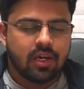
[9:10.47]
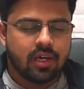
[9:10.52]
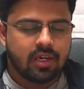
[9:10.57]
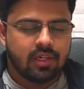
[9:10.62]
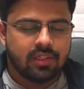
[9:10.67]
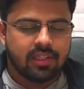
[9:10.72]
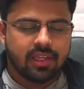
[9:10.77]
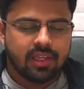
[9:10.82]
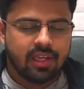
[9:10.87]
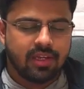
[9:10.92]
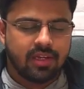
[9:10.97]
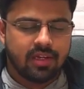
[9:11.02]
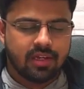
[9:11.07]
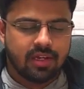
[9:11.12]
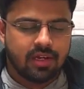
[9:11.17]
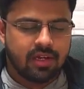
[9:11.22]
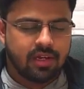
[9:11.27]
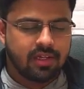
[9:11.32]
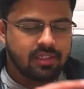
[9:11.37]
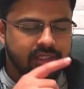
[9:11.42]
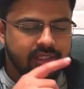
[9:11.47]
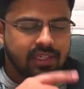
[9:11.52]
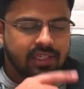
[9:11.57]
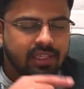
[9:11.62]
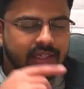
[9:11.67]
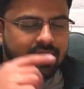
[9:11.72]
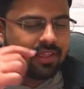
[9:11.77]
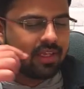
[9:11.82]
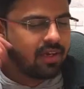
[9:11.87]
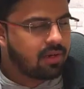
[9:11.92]
they can see
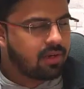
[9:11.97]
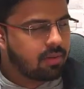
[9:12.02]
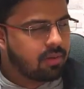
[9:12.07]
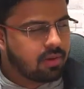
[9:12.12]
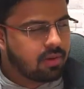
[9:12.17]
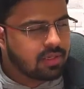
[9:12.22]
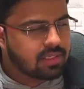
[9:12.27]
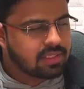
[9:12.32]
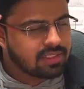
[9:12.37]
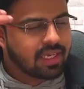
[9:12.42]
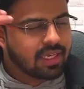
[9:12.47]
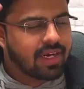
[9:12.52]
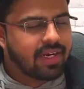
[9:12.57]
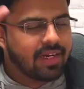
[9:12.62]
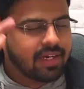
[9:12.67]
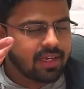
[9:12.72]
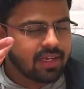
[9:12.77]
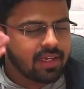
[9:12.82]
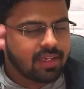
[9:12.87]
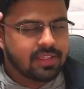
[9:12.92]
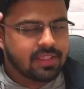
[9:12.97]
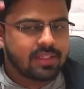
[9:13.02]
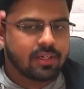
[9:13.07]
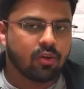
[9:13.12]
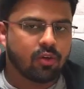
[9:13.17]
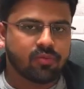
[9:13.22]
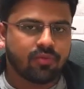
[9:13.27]
in their sight instead of